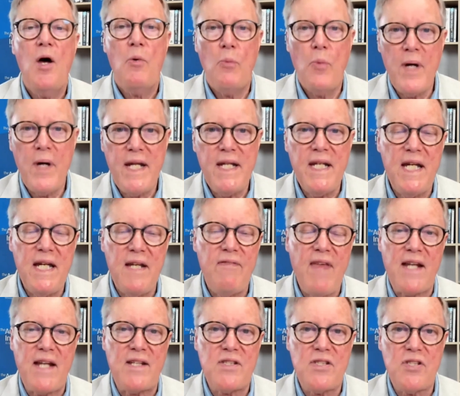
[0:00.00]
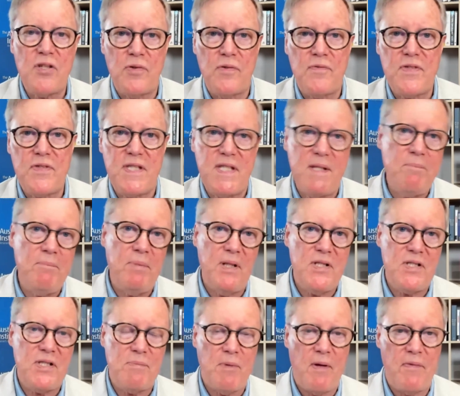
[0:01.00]
we need that sort of
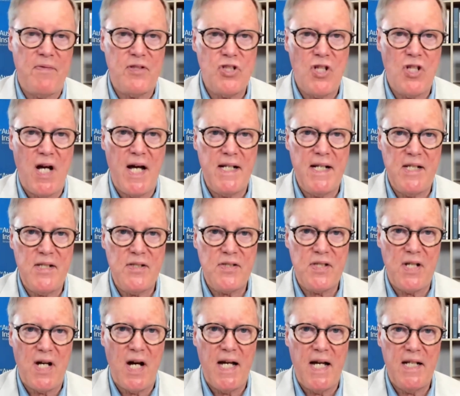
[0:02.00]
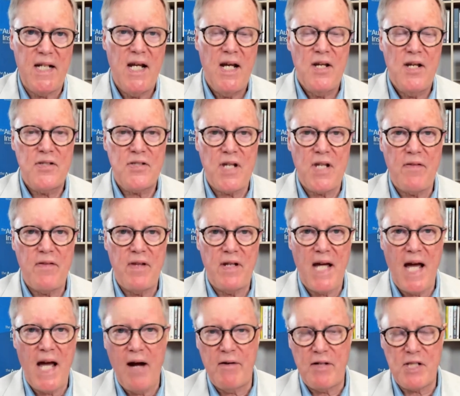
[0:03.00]
symbolism on the Chinese side so that
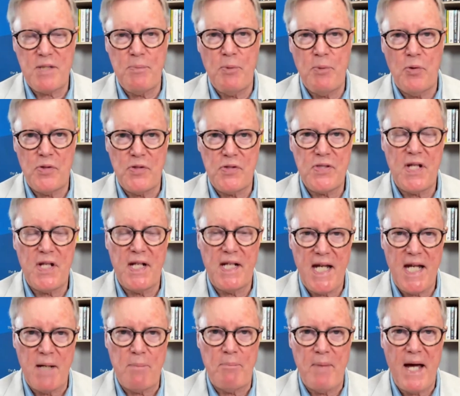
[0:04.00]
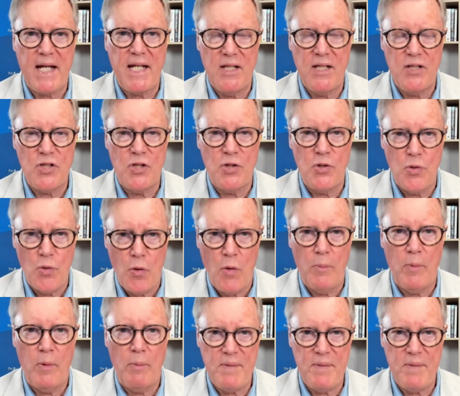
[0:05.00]
our exporters can get back into normal